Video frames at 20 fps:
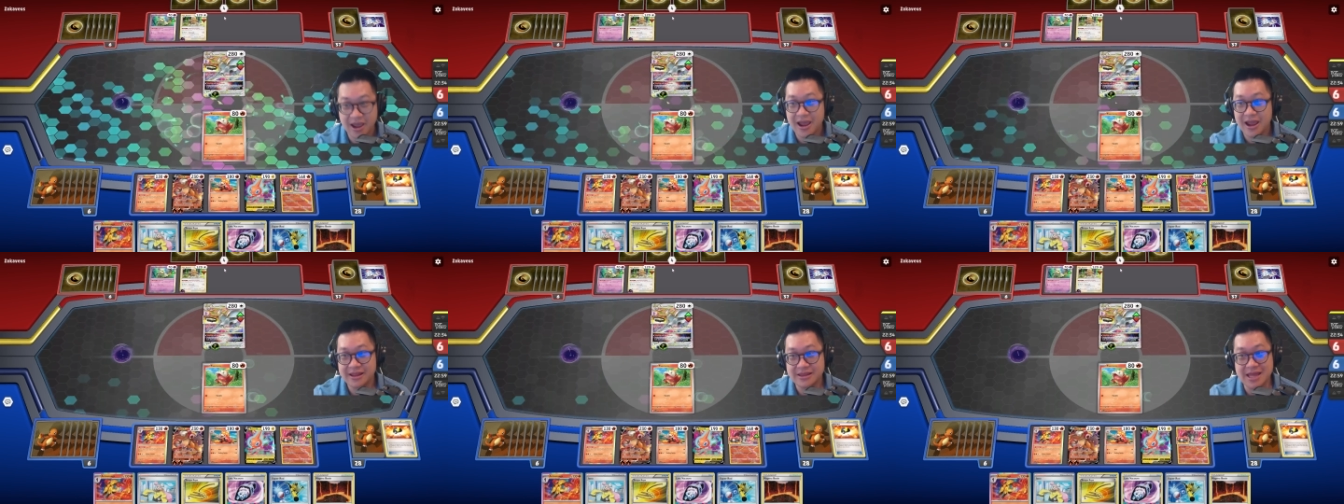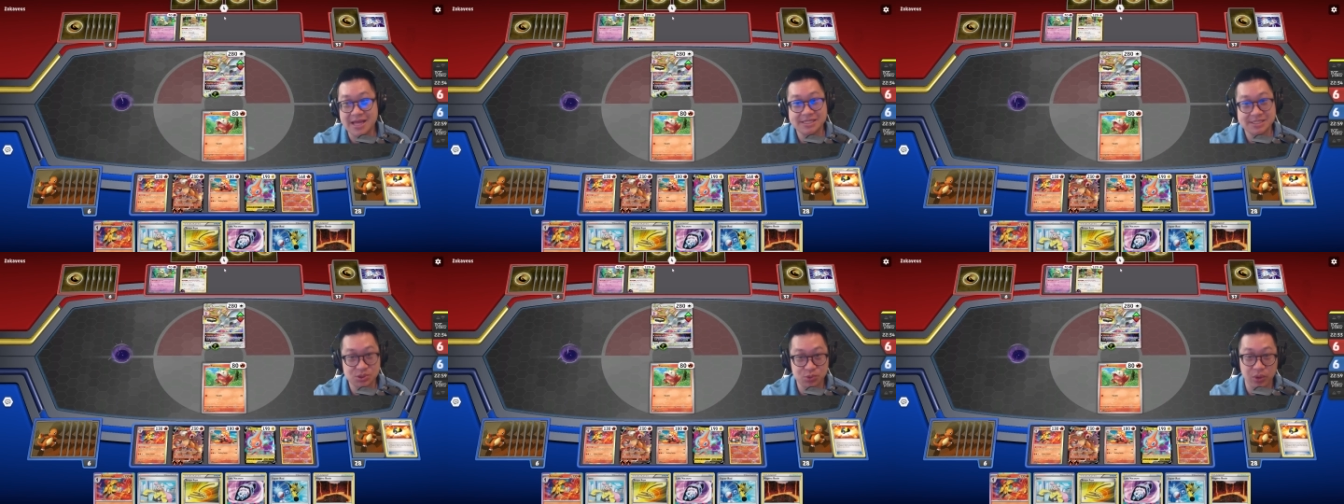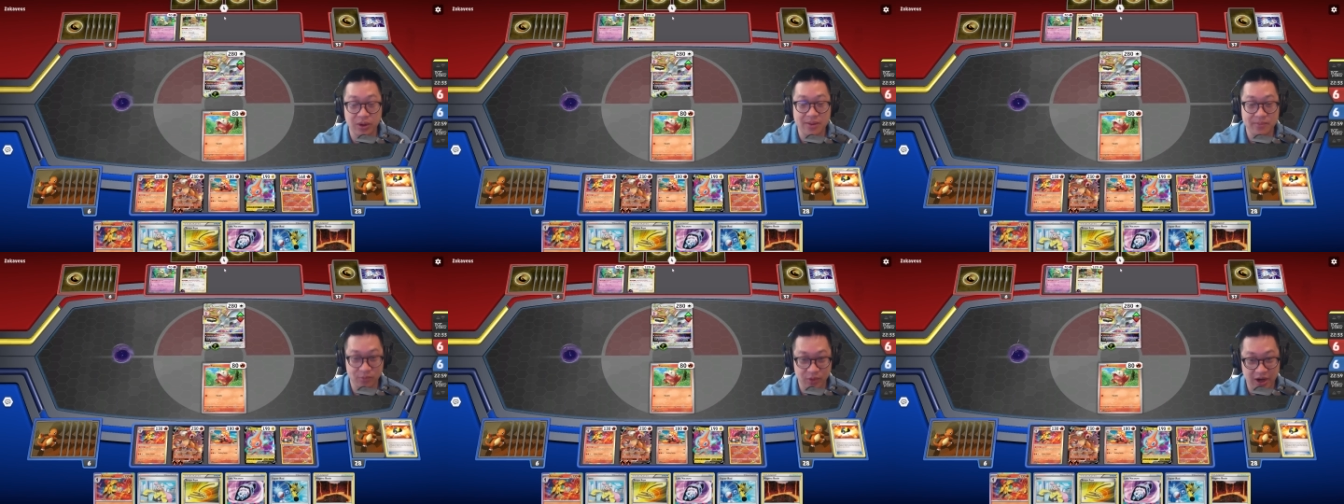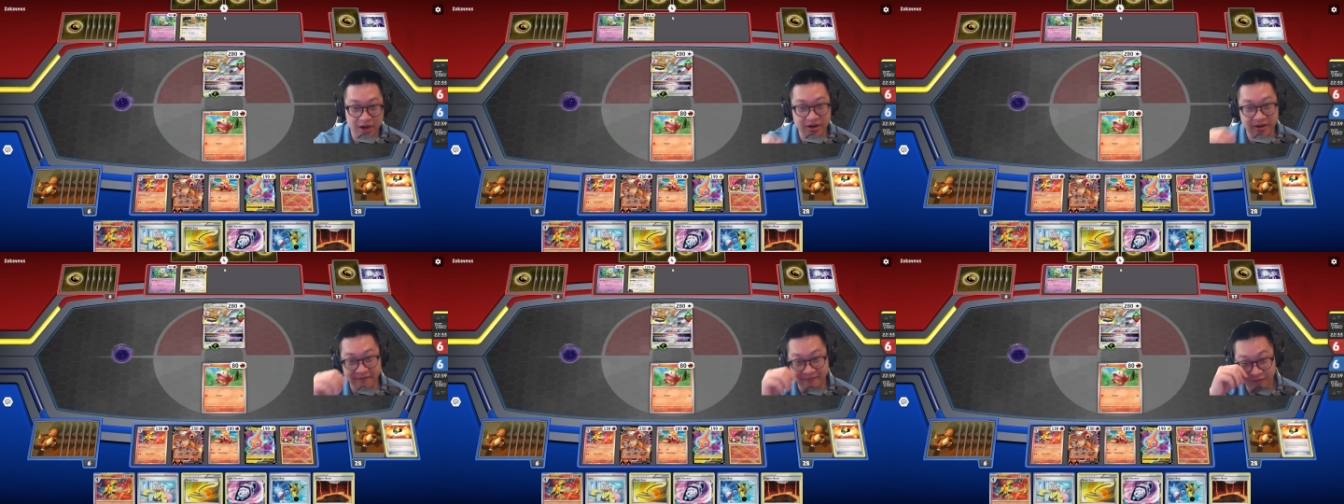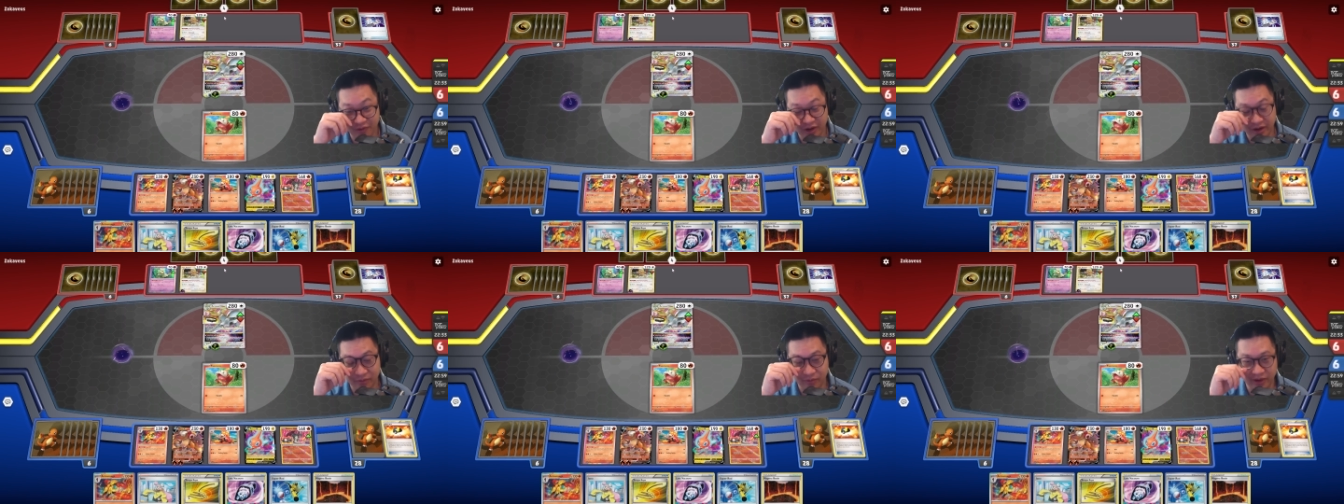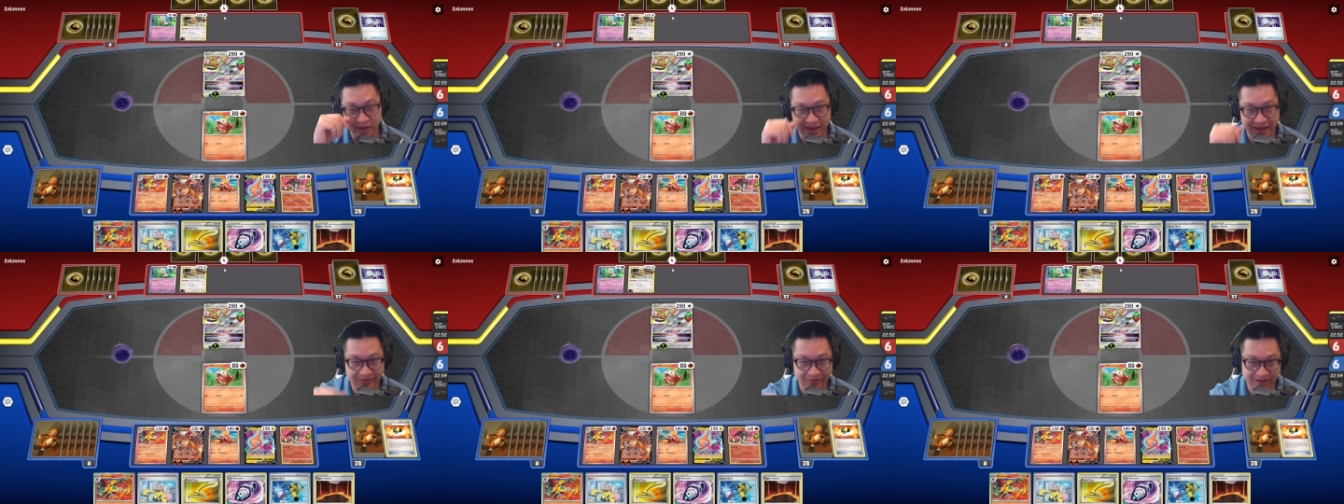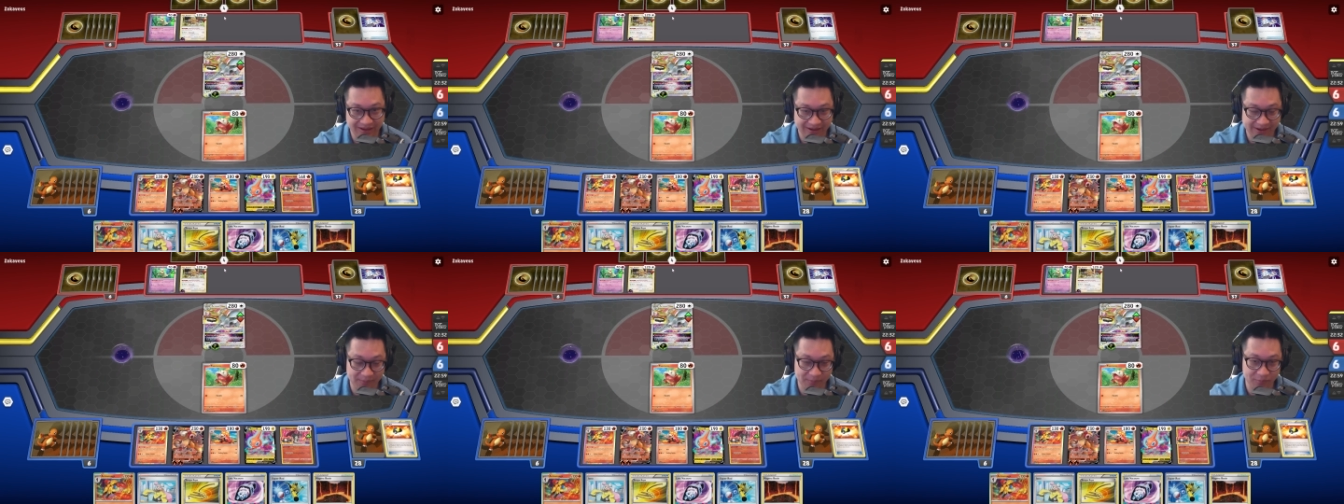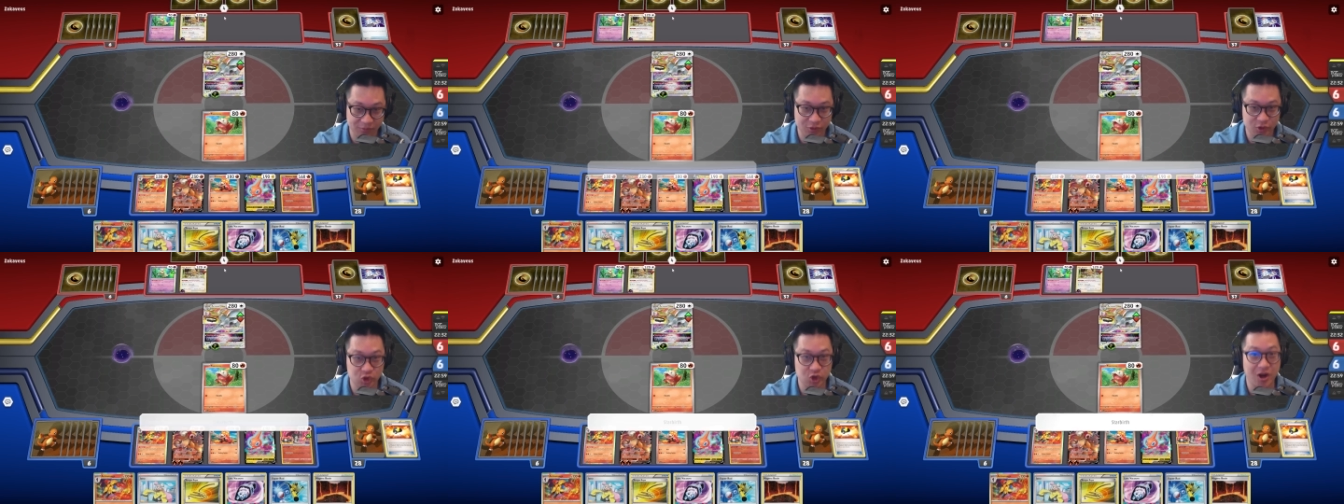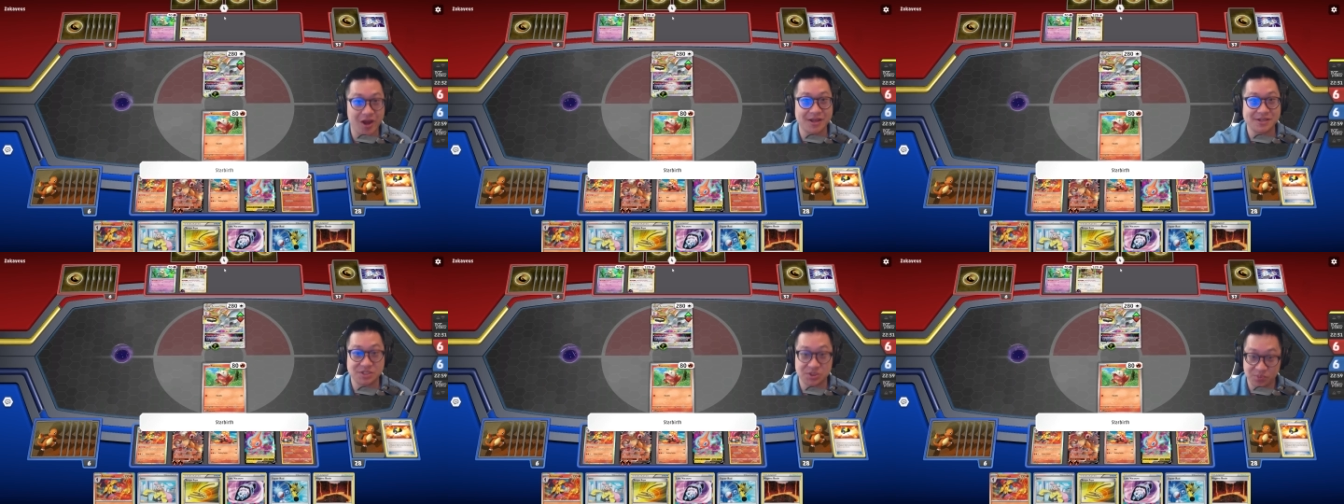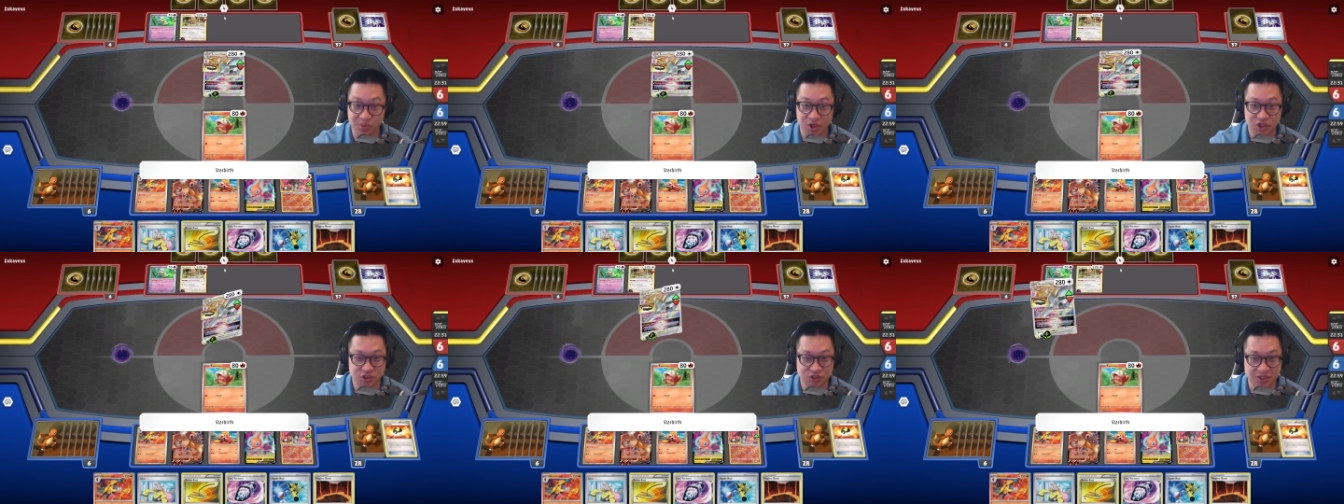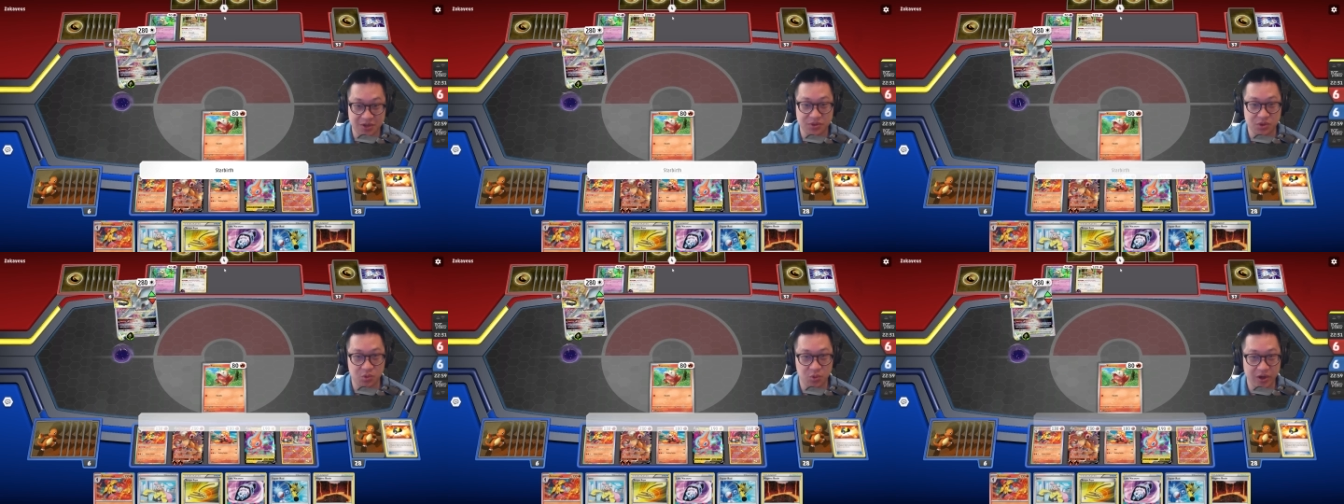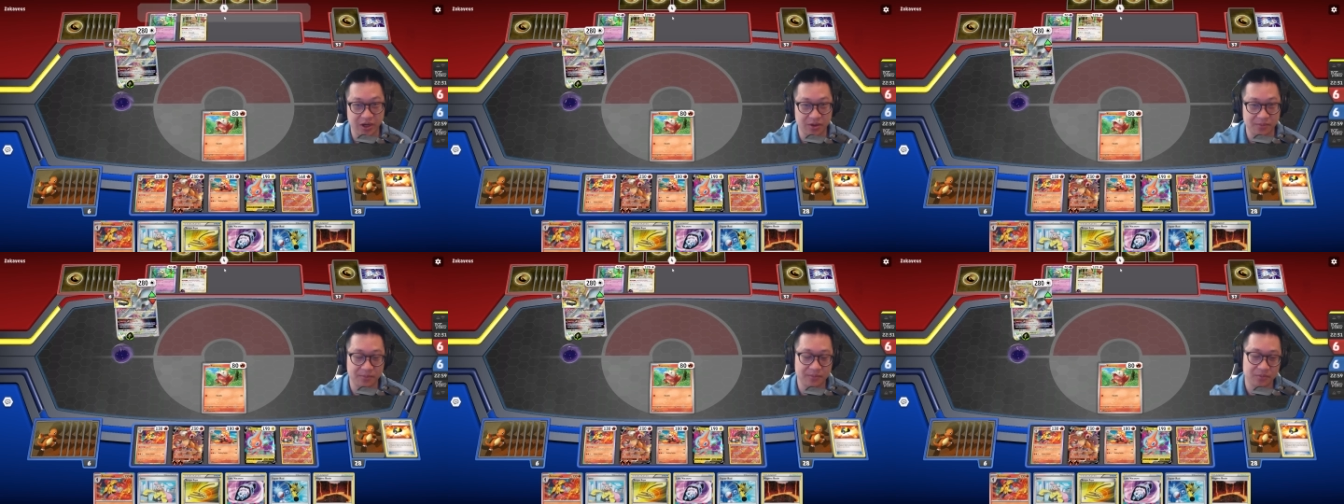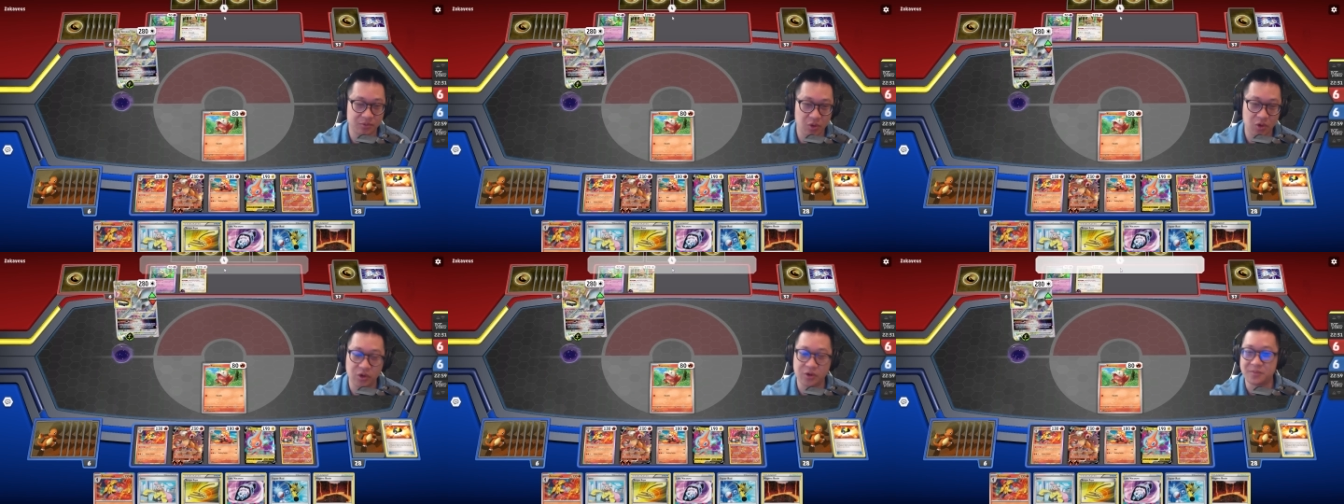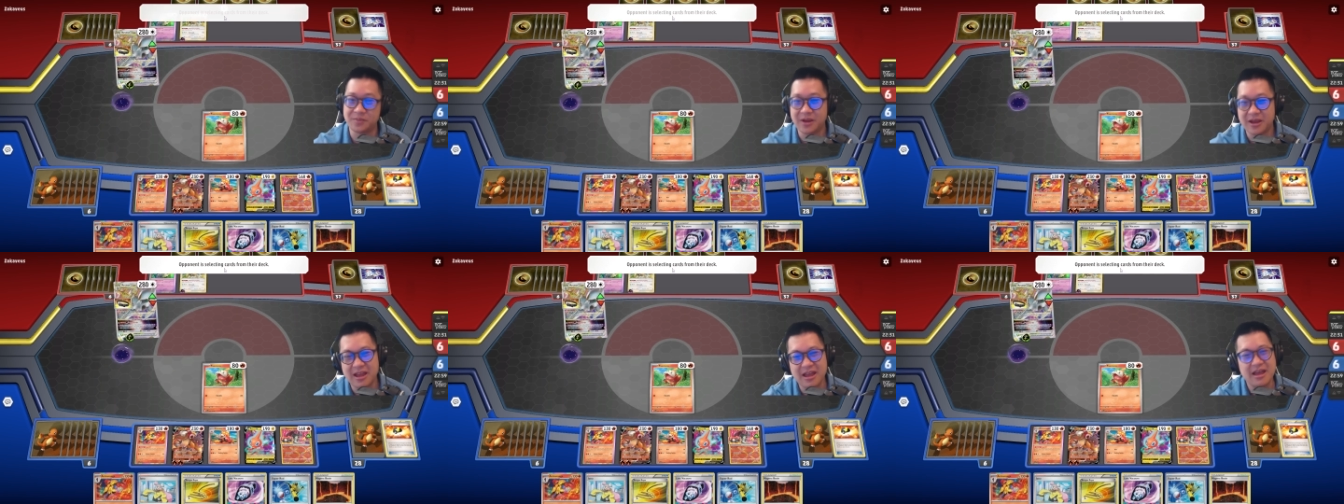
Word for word: And that's what I'm kind of afraid of right now, that he tries to pressures out the Rotom. Rotom.